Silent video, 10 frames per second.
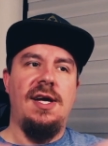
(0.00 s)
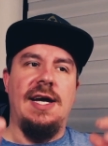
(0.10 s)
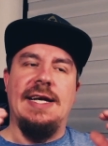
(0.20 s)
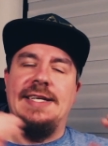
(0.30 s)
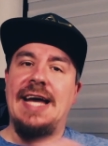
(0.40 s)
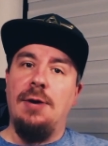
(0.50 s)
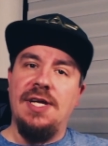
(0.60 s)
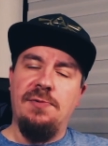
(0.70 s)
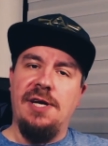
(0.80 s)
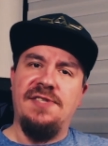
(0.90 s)
Now
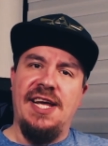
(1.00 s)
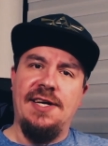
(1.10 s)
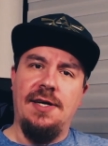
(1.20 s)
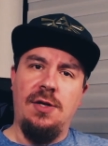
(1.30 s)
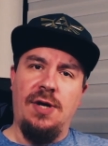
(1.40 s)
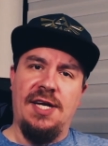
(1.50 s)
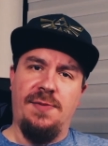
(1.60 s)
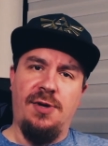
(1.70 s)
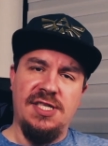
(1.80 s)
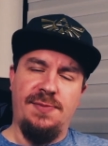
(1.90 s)
that we have taken a look at the
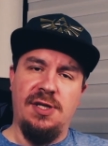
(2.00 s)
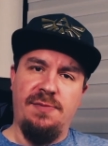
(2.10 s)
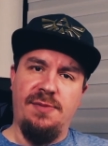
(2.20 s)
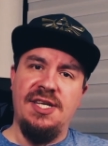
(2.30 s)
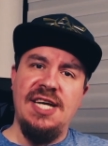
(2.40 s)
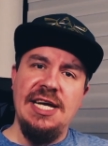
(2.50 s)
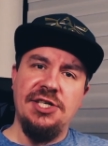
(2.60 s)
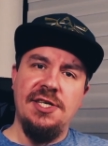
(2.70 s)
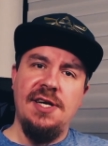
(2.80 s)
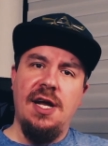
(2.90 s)
possible
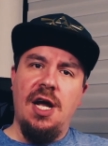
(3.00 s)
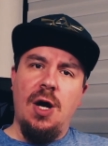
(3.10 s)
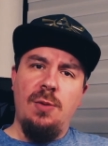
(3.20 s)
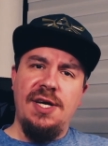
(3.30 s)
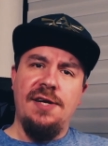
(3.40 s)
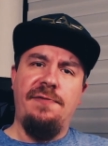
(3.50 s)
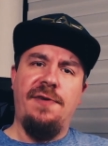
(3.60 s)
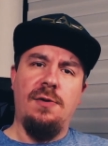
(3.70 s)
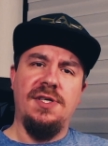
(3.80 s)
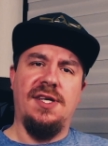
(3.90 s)
implementation, we can
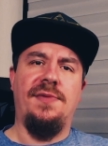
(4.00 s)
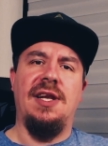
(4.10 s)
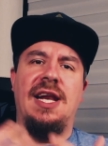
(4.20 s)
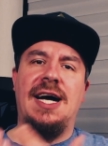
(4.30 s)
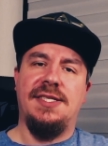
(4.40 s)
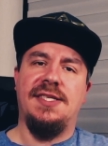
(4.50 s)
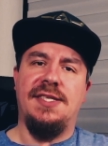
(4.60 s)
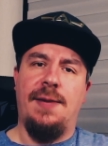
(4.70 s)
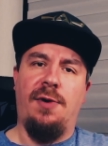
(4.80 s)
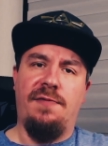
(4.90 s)
focus on the last
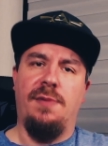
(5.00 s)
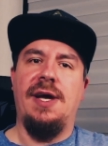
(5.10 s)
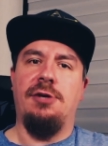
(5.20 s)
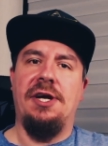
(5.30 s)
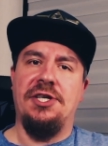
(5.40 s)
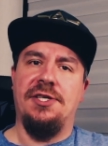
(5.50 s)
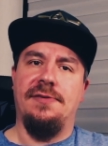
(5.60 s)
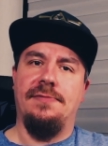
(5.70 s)
step of the migration.